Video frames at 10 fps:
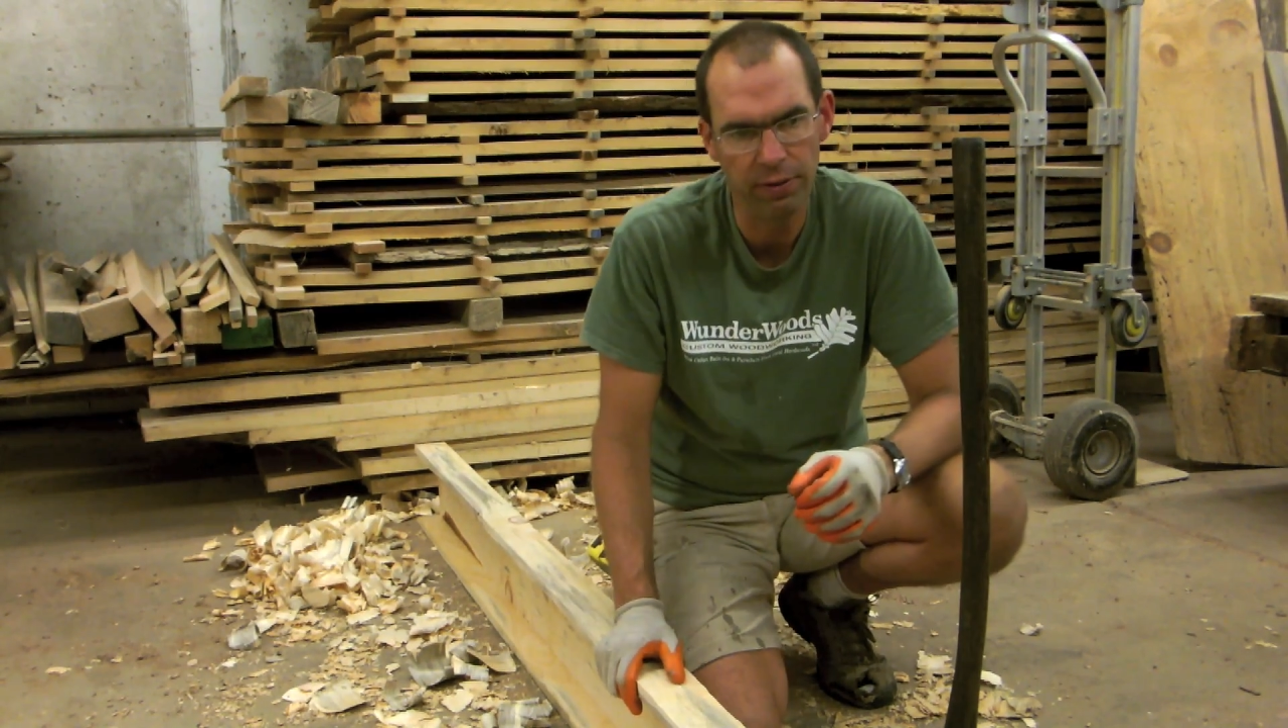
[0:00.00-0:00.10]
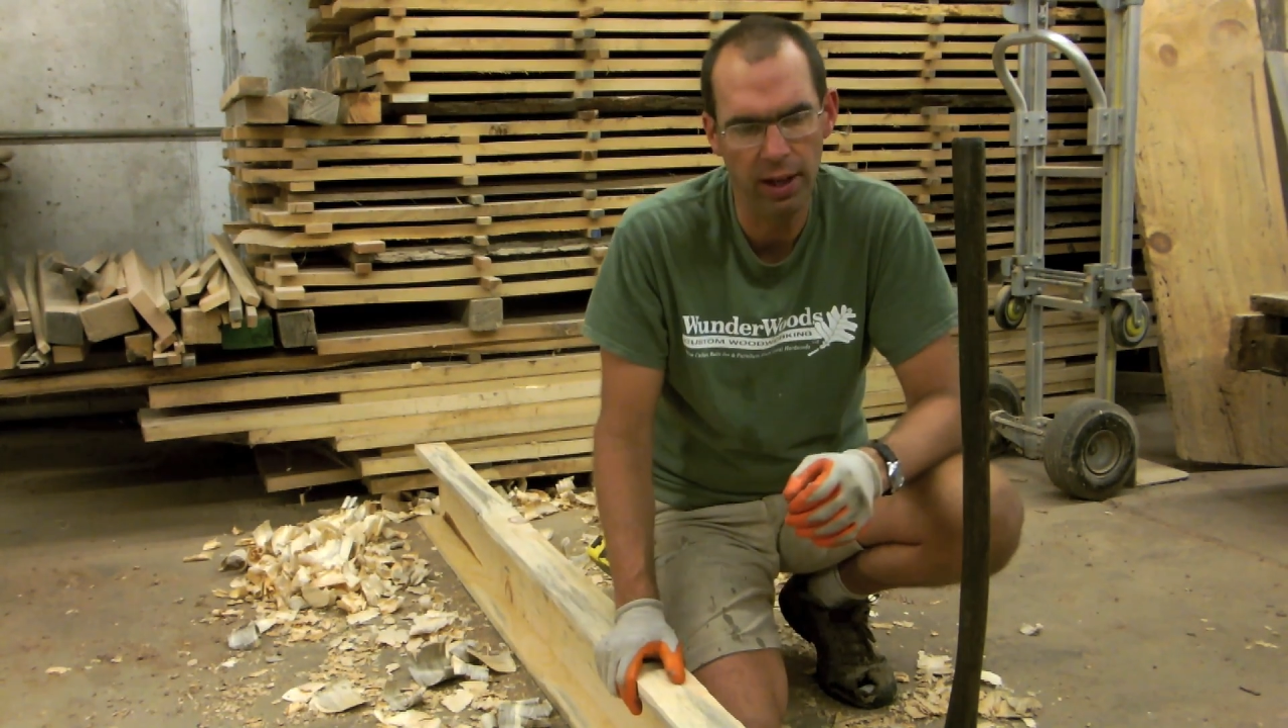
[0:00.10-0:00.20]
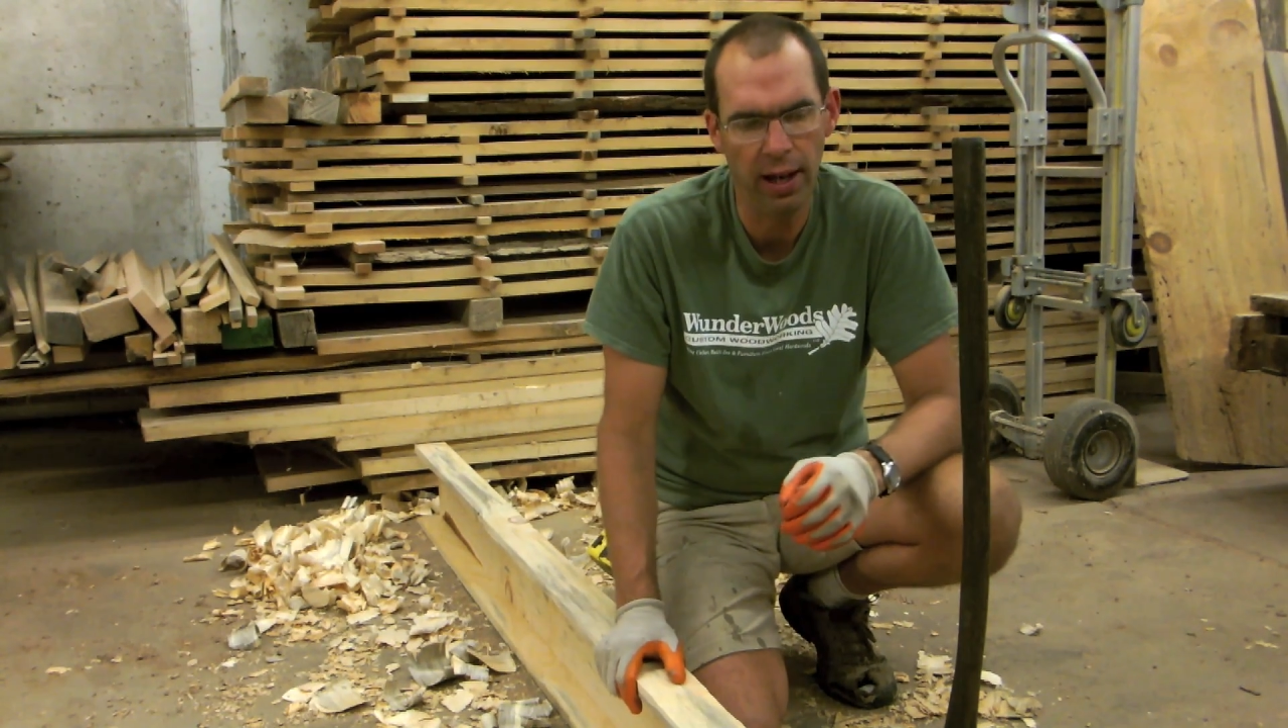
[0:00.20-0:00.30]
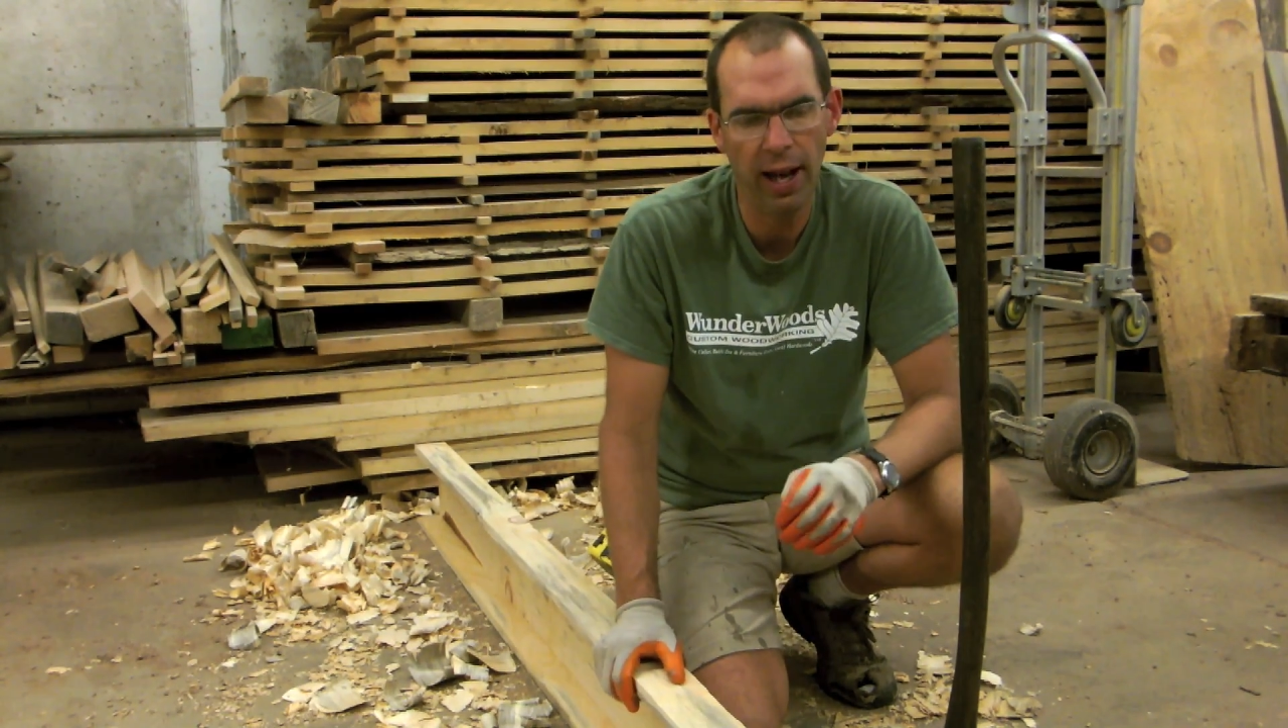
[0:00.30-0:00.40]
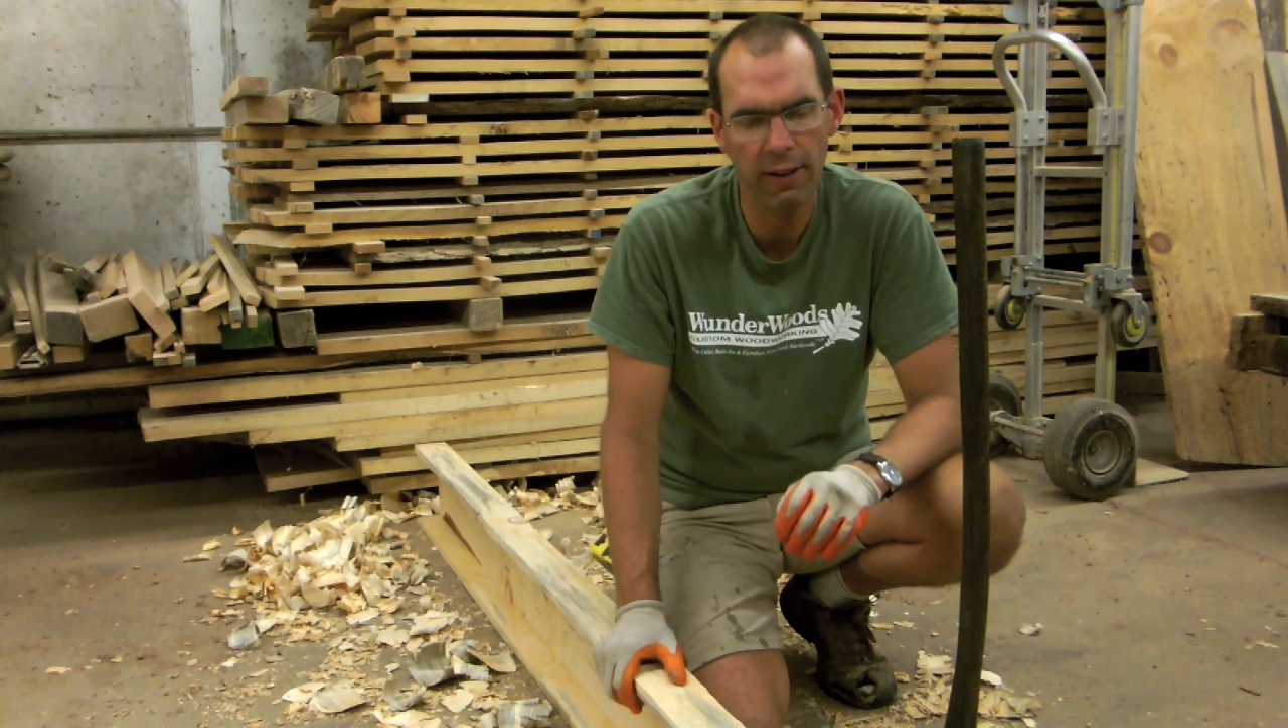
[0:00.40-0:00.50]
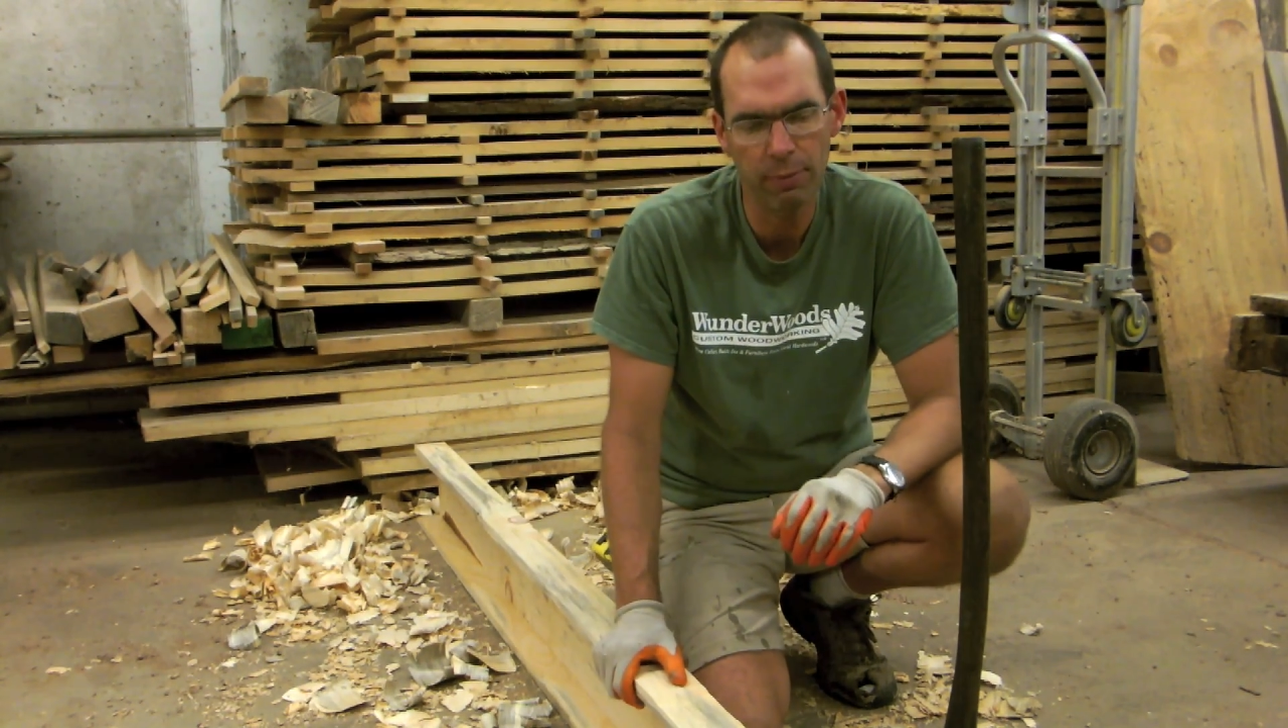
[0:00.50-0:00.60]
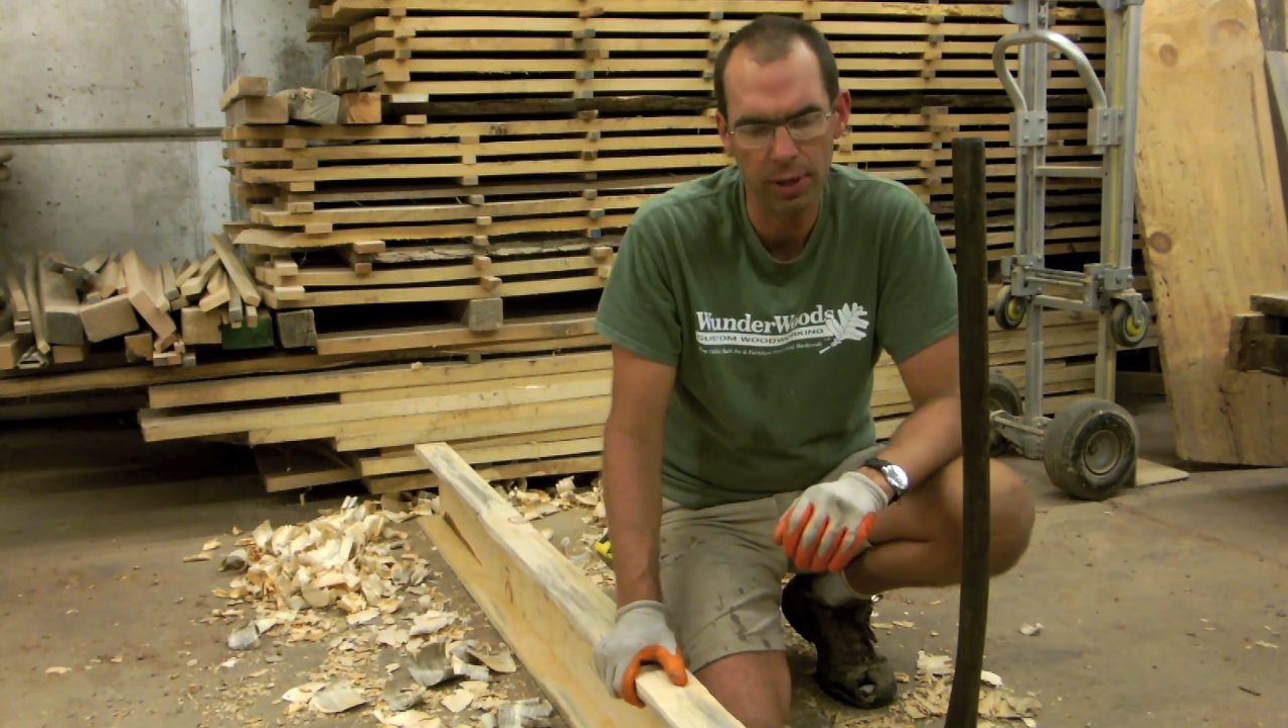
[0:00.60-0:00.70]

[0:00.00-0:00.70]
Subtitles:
half